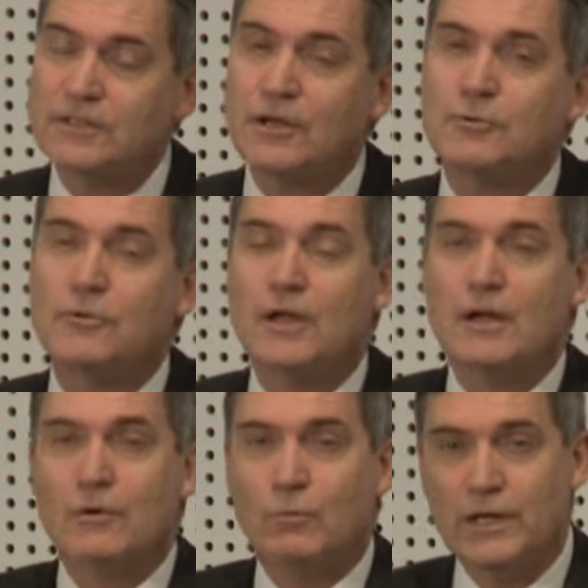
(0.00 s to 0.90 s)
So
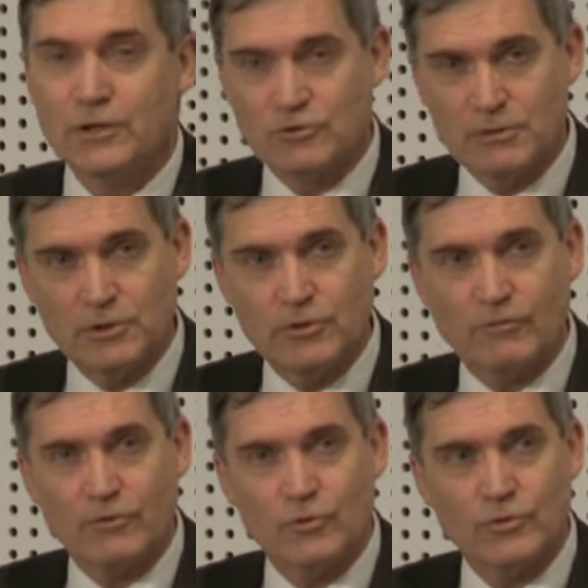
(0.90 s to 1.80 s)
we contribute,
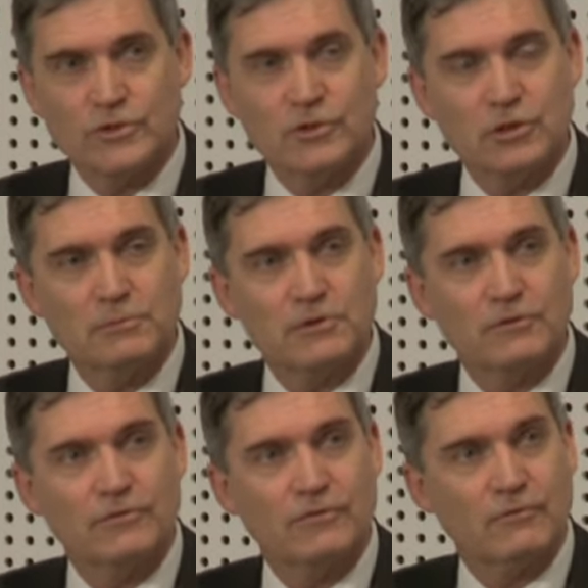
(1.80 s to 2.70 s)
of course, in terms
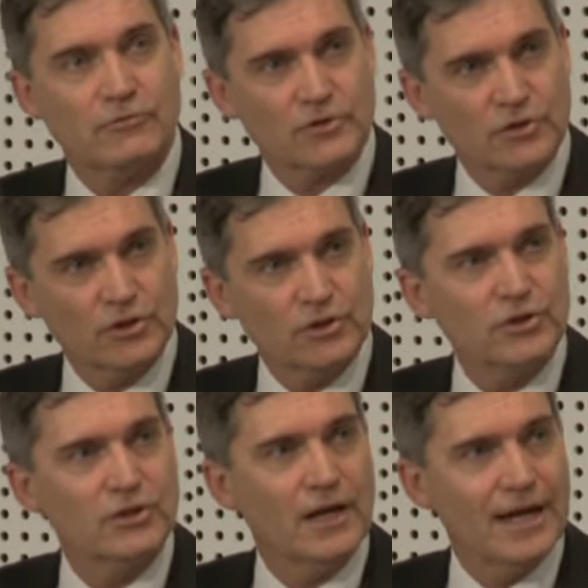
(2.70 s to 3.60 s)
of
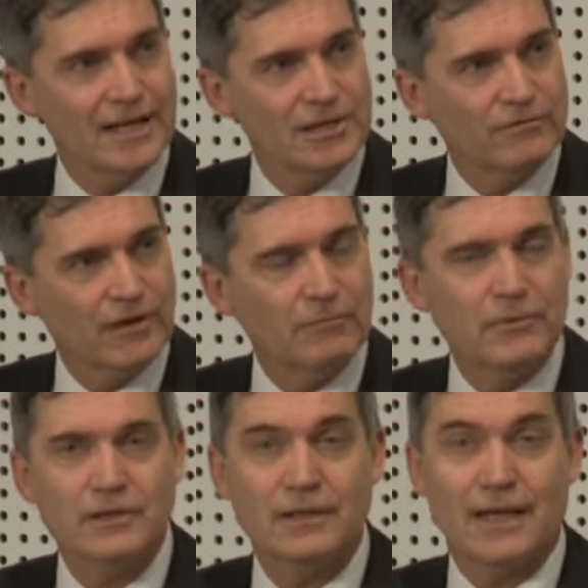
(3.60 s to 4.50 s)
research and
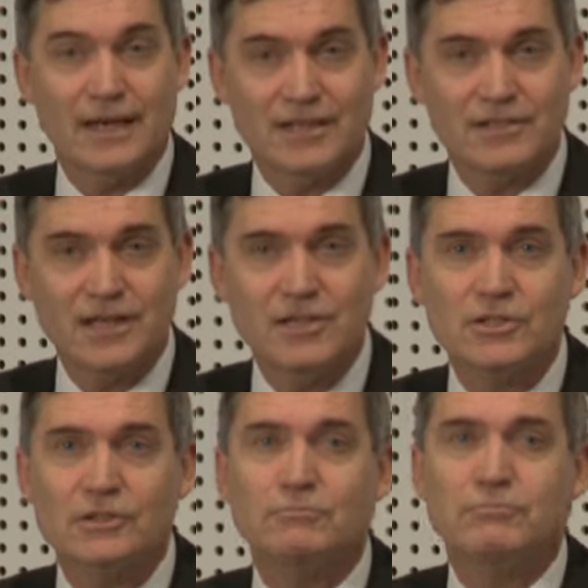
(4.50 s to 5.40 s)
development and
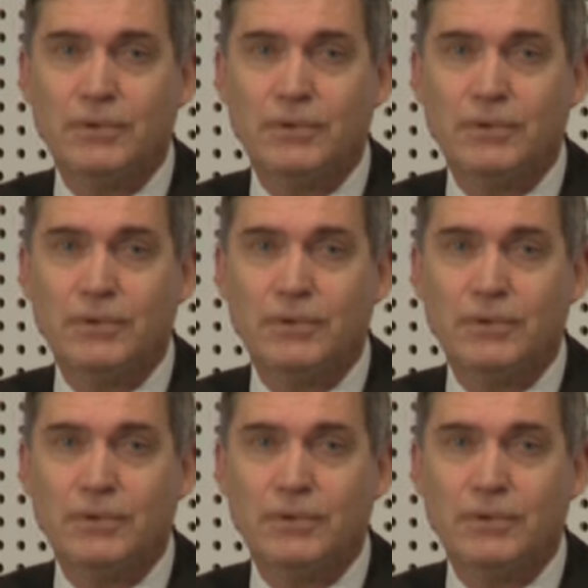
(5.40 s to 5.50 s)
extension,